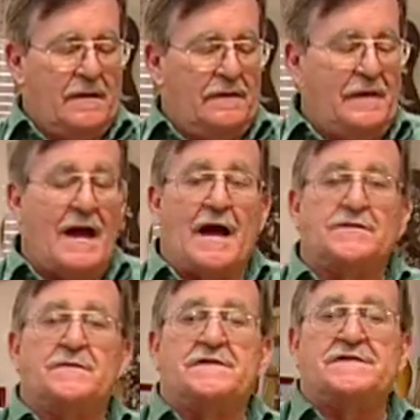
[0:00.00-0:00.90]
the
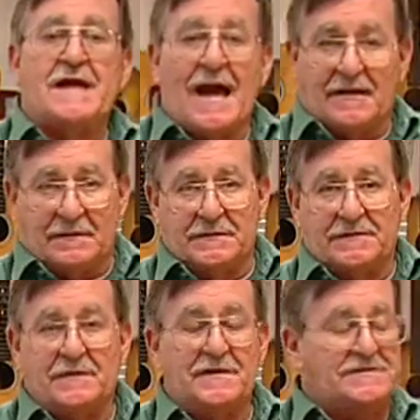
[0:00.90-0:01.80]
actual saddle.
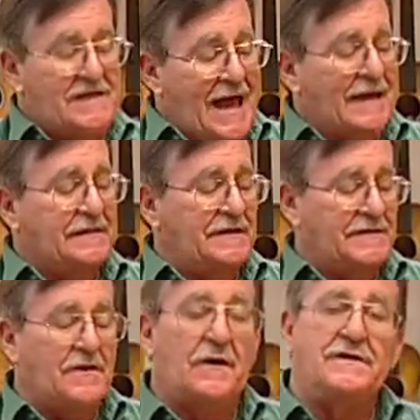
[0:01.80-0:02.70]
So the saddle
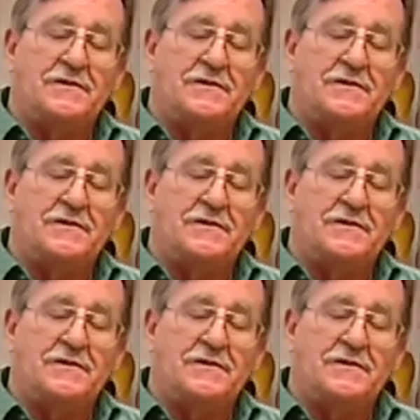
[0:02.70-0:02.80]
is going